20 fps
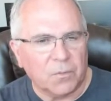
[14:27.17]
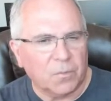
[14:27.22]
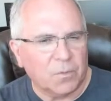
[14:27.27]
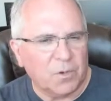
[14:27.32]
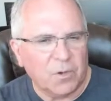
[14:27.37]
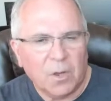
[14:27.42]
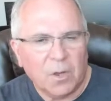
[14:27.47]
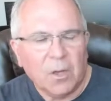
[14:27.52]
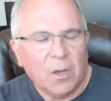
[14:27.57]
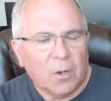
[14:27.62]

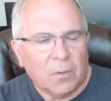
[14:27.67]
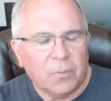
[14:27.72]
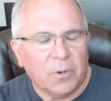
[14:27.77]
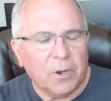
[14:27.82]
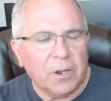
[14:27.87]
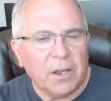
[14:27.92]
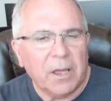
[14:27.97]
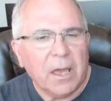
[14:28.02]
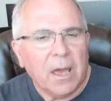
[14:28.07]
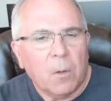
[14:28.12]
Which
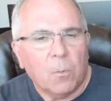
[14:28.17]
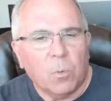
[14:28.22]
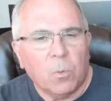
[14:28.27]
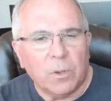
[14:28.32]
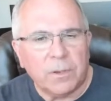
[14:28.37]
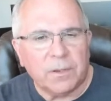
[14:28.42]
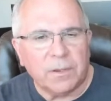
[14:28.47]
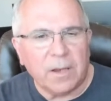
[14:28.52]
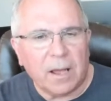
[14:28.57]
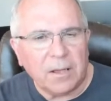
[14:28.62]
really,
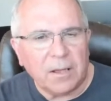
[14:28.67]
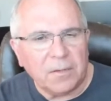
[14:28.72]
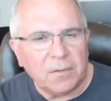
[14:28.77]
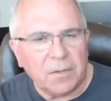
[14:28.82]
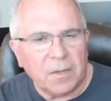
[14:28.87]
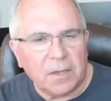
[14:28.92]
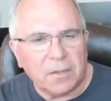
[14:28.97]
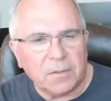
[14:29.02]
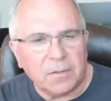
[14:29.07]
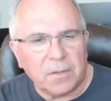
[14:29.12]
what's nice
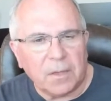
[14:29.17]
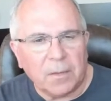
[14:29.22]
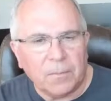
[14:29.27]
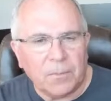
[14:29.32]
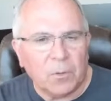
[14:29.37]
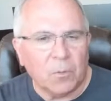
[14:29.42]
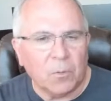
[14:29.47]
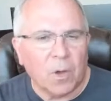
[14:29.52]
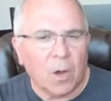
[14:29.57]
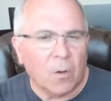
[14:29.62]
is if
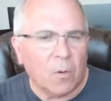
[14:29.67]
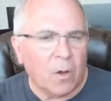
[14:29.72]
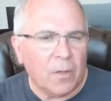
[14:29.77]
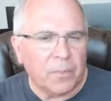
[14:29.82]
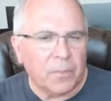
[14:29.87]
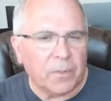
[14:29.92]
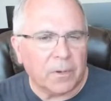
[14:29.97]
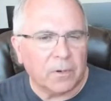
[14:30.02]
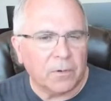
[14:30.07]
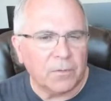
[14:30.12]
you go on
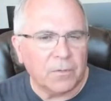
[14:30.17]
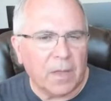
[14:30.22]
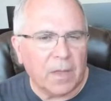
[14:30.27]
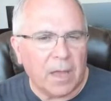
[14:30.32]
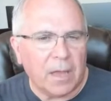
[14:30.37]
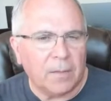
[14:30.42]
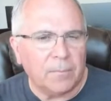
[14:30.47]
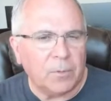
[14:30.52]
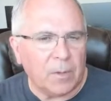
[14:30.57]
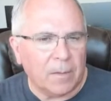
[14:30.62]

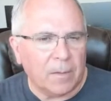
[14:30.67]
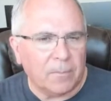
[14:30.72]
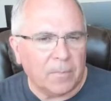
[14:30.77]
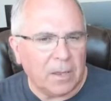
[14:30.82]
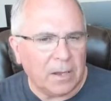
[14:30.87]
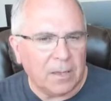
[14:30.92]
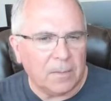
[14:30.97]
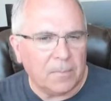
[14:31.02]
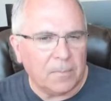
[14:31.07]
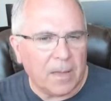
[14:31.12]
Thursday, if you have
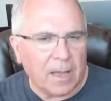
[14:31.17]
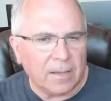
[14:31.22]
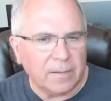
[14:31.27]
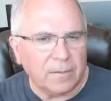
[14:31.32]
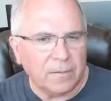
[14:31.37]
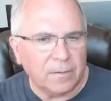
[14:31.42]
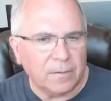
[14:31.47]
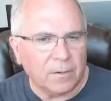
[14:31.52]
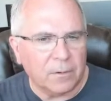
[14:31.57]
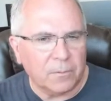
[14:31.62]
media
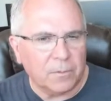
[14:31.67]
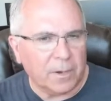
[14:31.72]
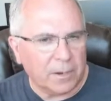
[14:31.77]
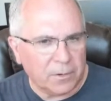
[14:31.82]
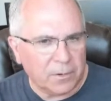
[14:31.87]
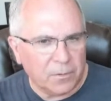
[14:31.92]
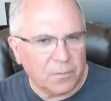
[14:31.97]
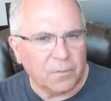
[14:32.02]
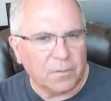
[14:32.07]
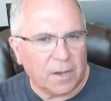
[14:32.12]
passes,
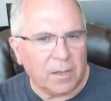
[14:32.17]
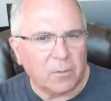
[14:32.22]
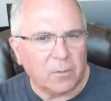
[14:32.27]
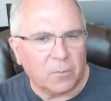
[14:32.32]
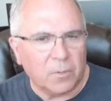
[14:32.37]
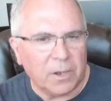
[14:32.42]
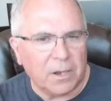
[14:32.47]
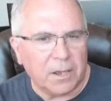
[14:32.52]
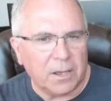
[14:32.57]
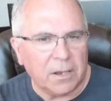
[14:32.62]
credentials like
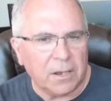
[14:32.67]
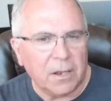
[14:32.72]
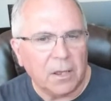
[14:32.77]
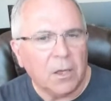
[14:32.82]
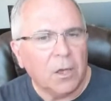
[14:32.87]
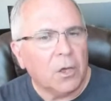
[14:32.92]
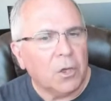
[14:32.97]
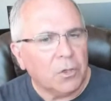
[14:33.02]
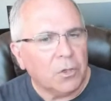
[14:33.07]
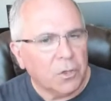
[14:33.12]
we did,
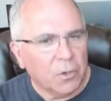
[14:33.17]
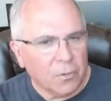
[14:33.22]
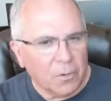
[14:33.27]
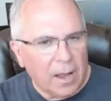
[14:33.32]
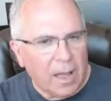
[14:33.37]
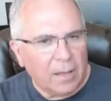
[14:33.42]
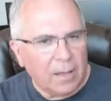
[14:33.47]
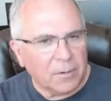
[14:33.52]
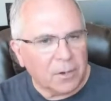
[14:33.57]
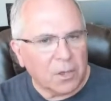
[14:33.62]
you're
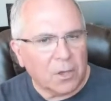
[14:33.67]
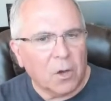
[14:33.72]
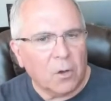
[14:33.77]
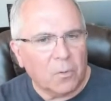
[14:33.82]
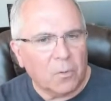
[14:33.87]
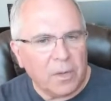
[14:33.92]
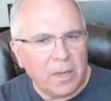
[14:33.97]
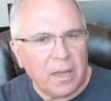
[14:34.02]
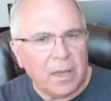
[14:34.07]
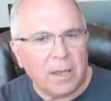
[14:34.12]
allowed to
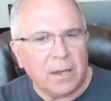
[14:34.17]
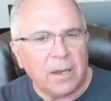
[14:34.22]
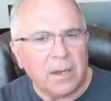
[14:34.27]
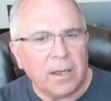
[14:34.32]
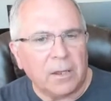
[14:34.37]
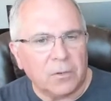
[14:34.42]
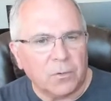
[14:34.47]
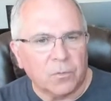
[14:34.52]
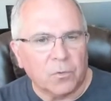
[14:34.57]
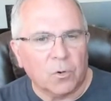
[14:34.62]
go in
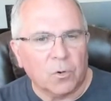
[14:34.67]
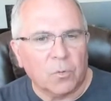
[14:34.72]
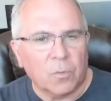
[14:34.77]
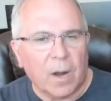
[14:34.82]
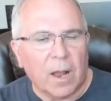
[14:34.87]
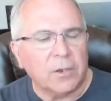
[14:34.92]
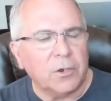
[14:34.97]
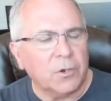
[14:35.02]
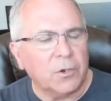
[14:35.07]
and tour around.